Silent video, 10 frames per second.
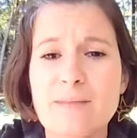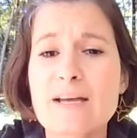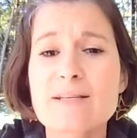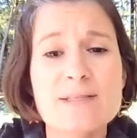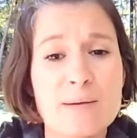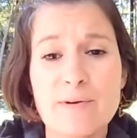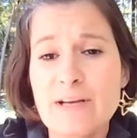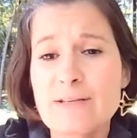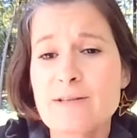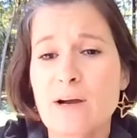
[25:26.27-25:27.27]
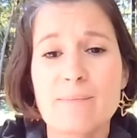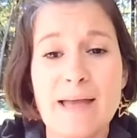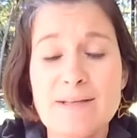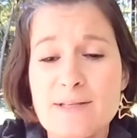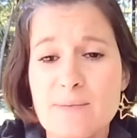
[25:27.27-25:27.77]
Some of us are
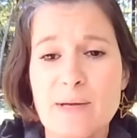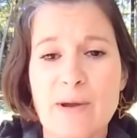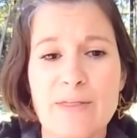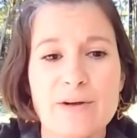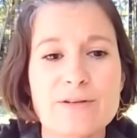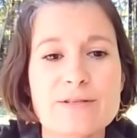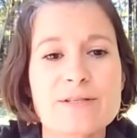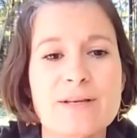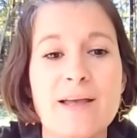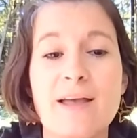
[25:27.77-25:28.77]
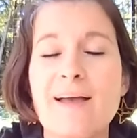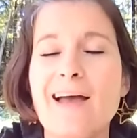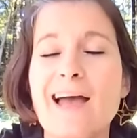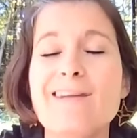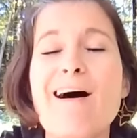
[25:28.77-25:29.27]
meant to be mothers,
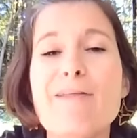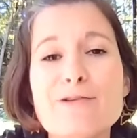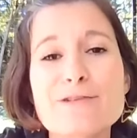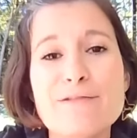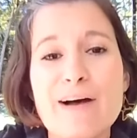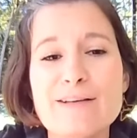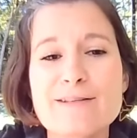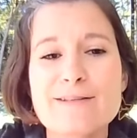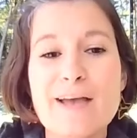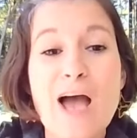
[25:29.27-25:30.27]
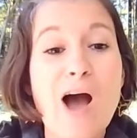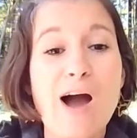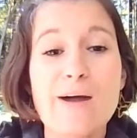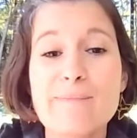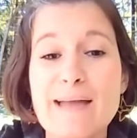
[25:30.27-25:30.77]
and others of us
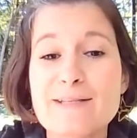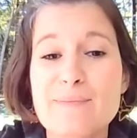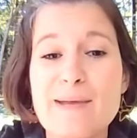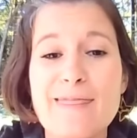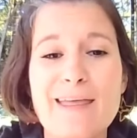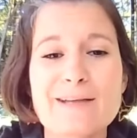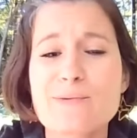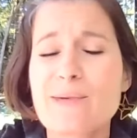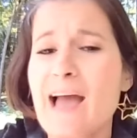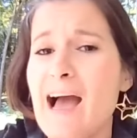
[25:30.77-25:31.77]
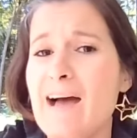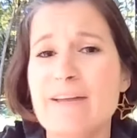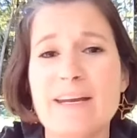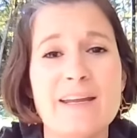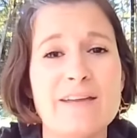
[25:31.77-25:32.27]
are meant to be things we
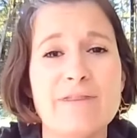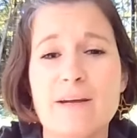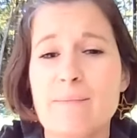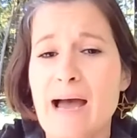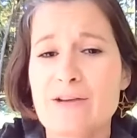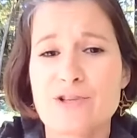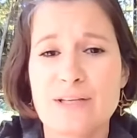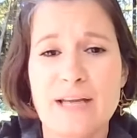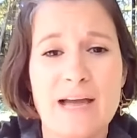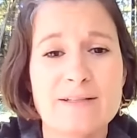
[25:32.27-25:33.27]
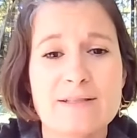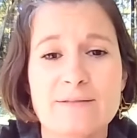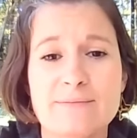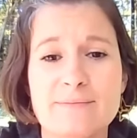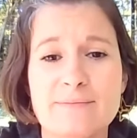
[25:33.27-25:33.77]
haven't even imagined yet.
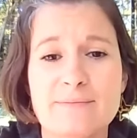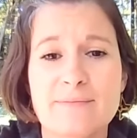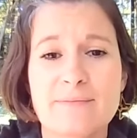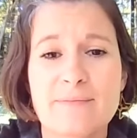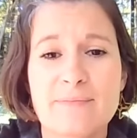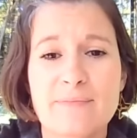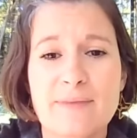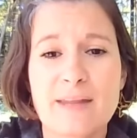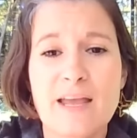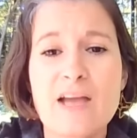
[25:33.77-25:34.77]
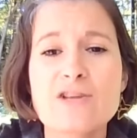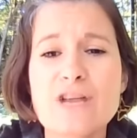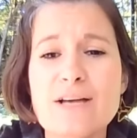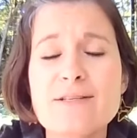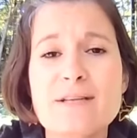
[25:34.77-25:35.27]

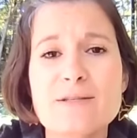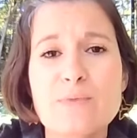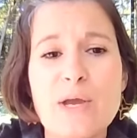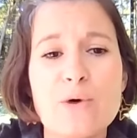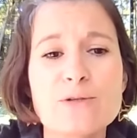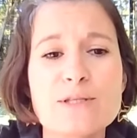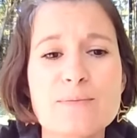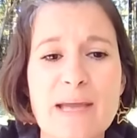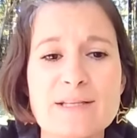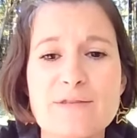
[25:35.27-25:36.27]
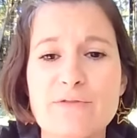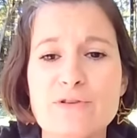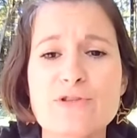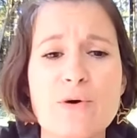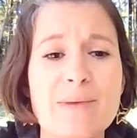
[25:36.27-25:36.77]
Just as we hold space for
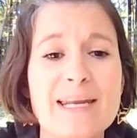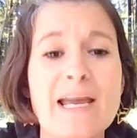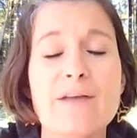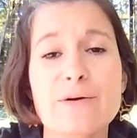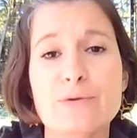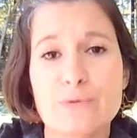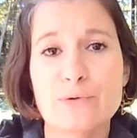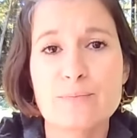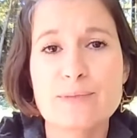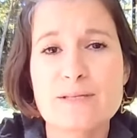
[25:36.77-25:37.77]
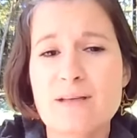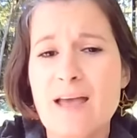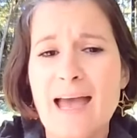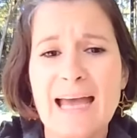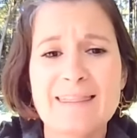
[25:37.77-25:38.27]
so many other groups
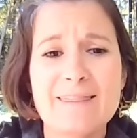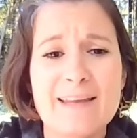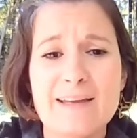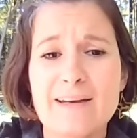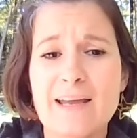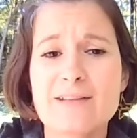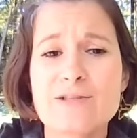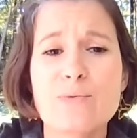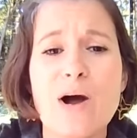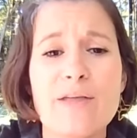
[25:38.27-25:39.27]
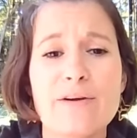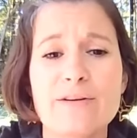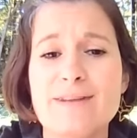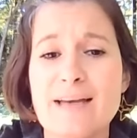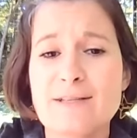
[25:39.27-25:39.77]
and lean into other
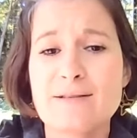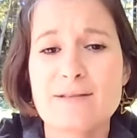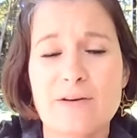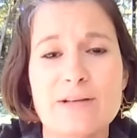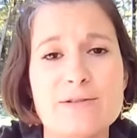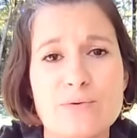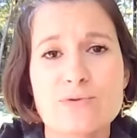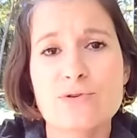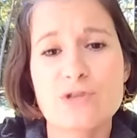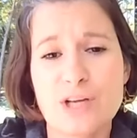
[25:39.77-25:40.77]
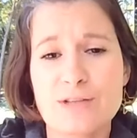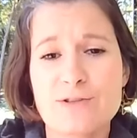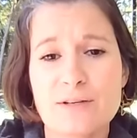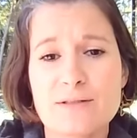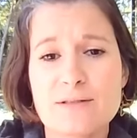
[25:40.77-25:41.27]
necessary social
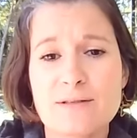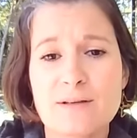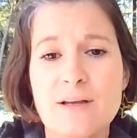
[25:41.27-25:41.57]
changes,